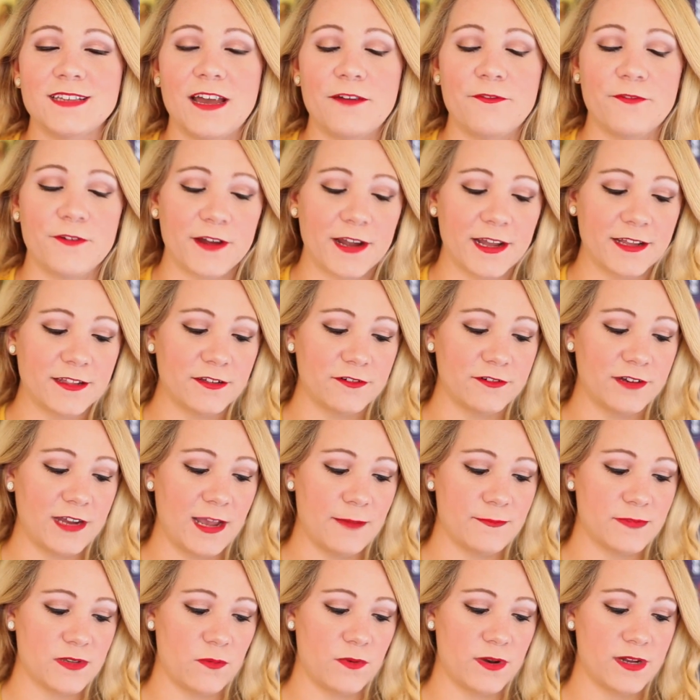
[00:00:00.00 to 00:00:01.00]
I forget their
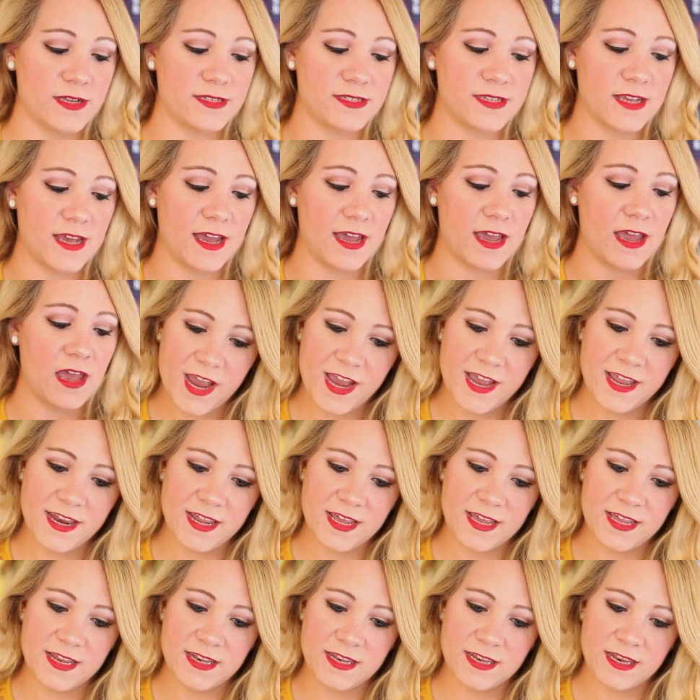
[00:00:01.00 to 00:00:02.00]
names. I want to say
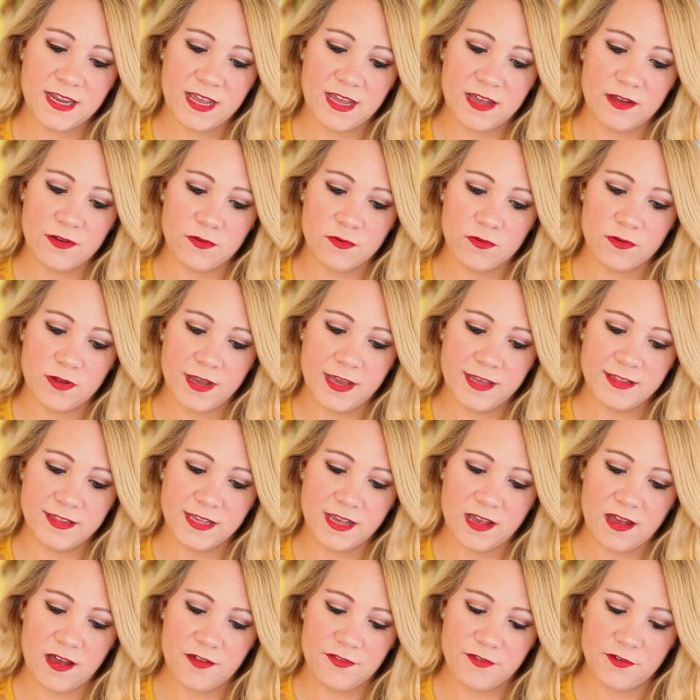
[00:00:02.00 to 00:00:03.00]
Aiden and
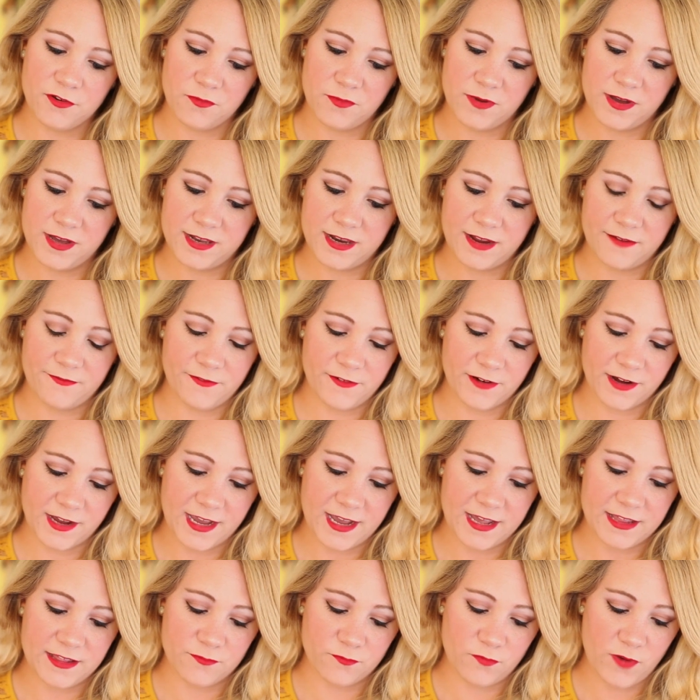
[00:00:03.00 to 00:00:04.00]
the other one, I forget.